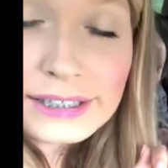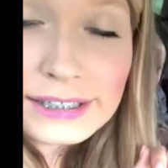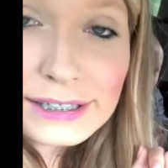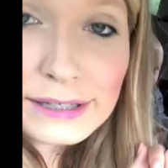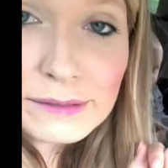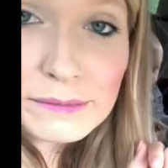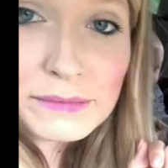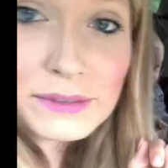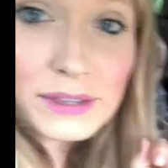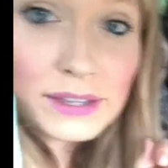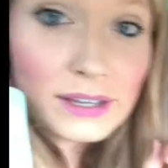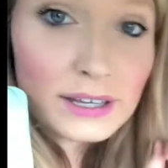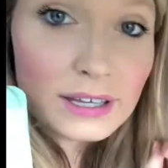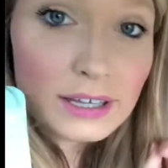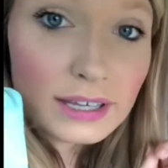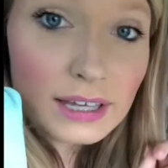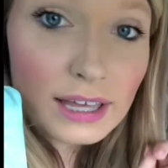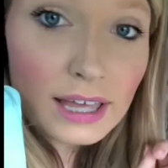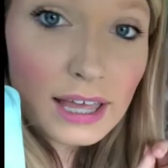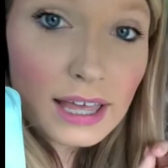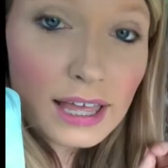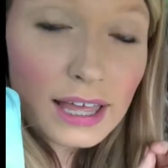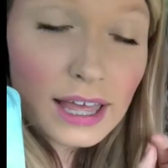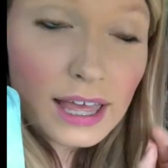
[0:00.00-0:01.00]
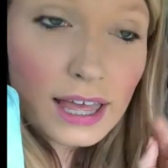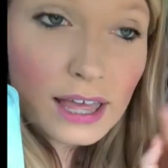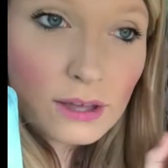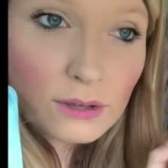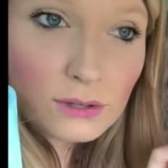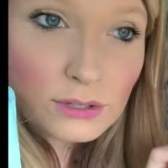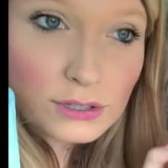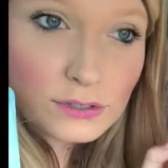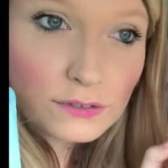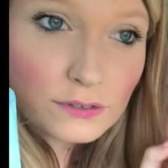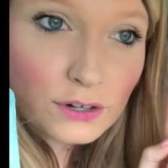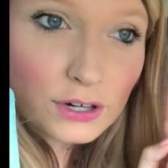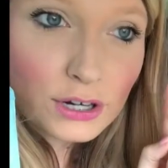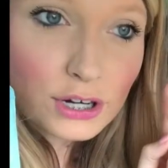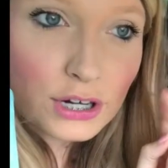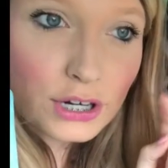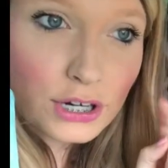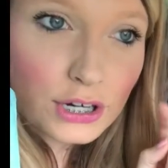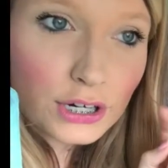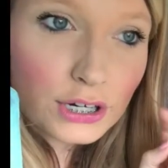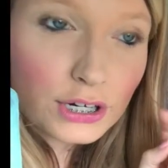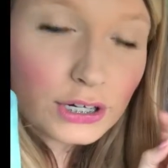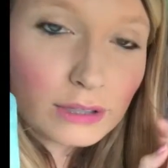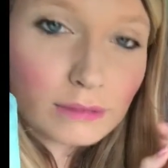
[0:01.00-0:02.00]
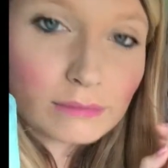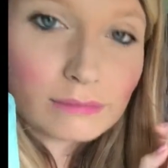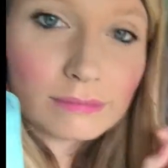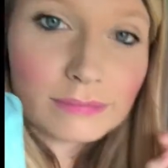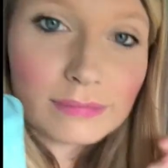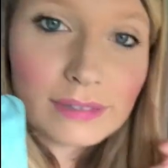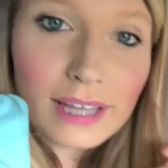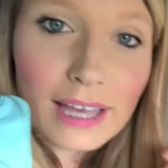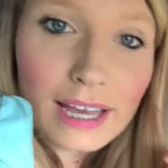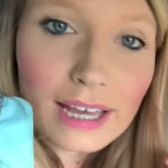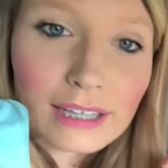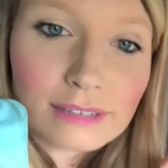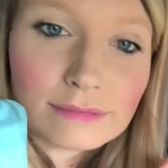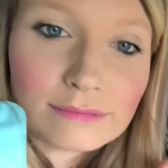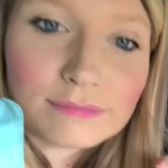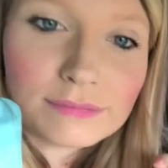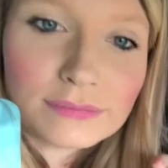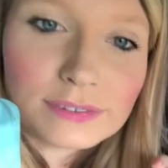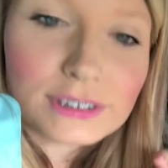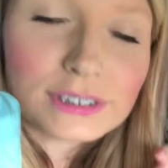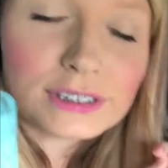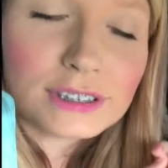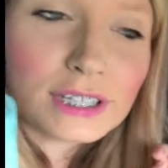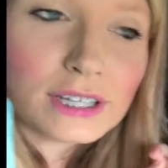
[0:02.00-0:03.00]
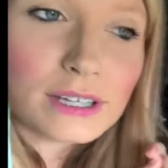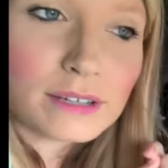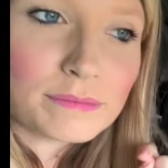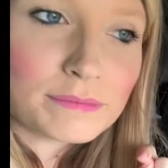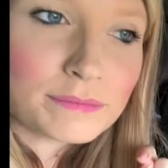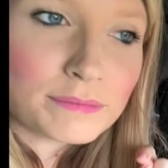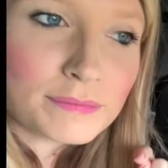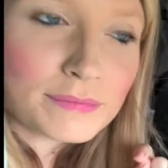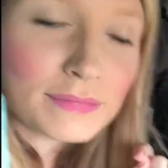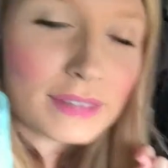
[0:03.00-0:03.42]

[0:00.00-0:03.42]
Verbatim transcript: something else okay. for her. Yeah. So.